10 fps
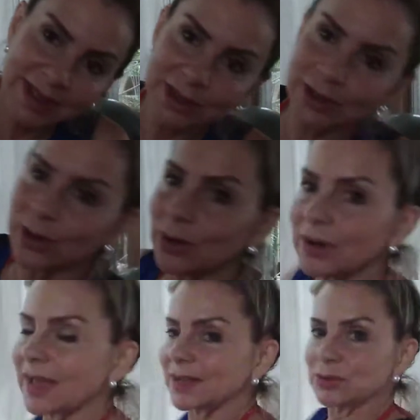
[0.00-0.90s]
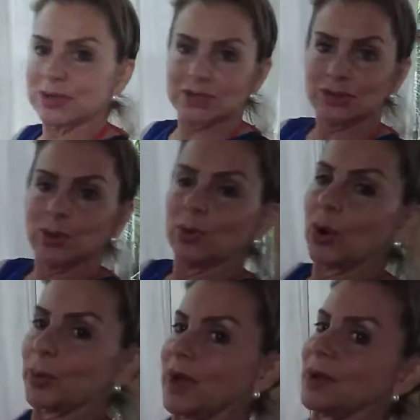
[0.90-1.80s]
you know, like a traditional
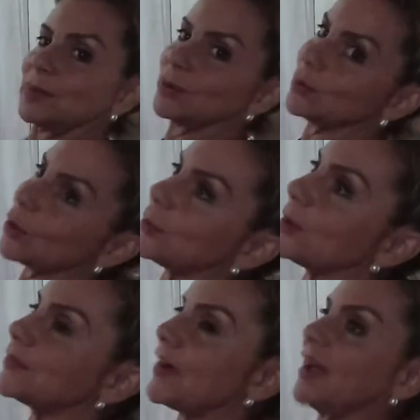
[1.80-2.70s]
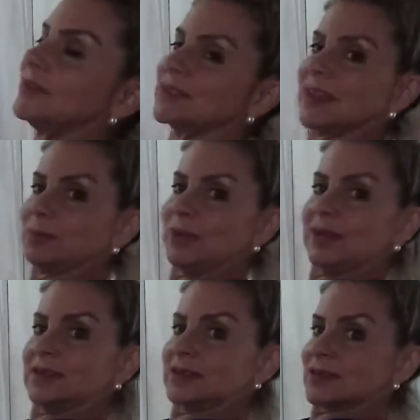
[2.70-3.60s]
warm-up. You warm up 5 to 10
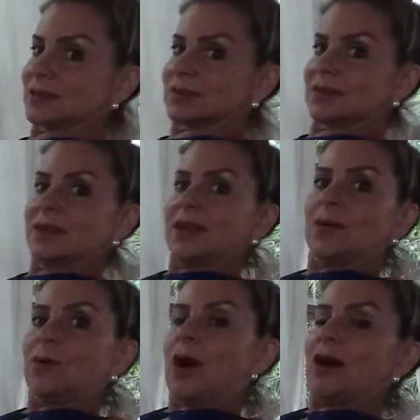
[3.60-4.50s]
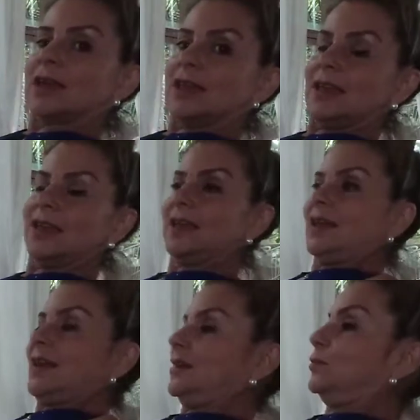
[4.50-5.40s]
minutes just
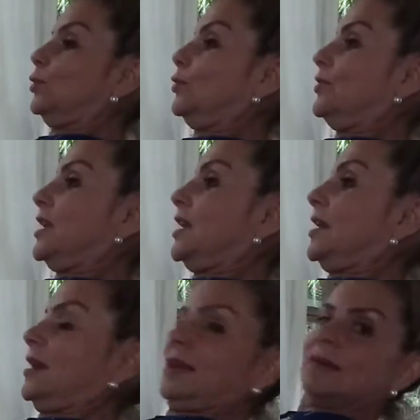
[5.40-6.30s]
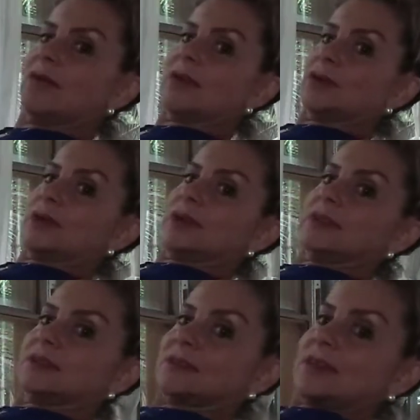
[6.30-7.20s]
walking and moving, whether
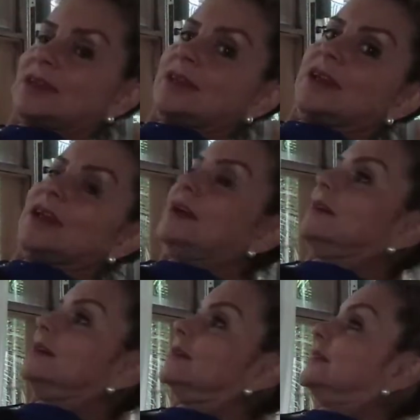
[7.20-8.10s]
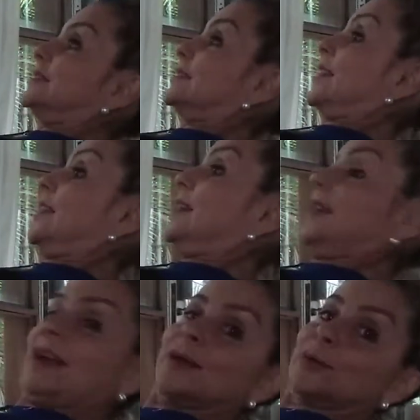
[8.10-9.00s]
it's let's
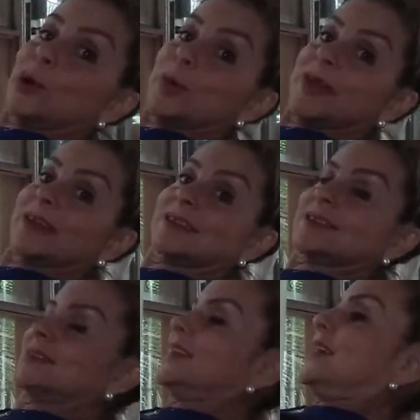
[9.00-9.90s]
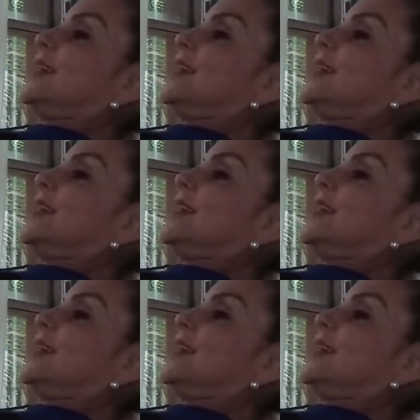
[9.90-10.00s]
say aerobics,